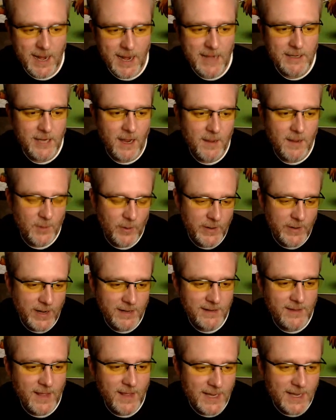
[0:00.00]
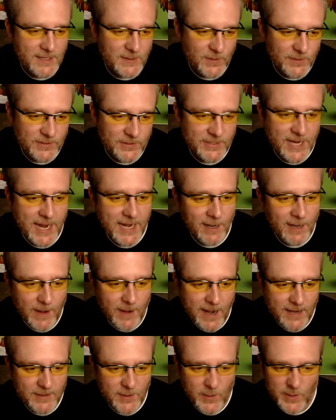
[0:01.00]
Hey Tom, go down to the high school and just hang
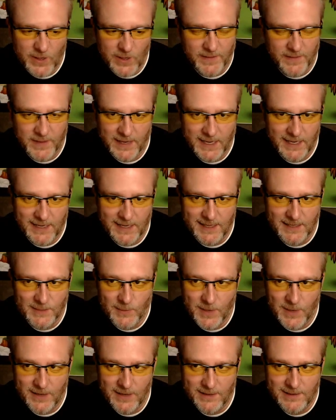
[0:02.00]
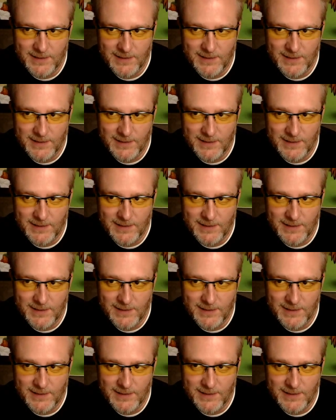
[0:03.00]
around. No one will think anything's weird.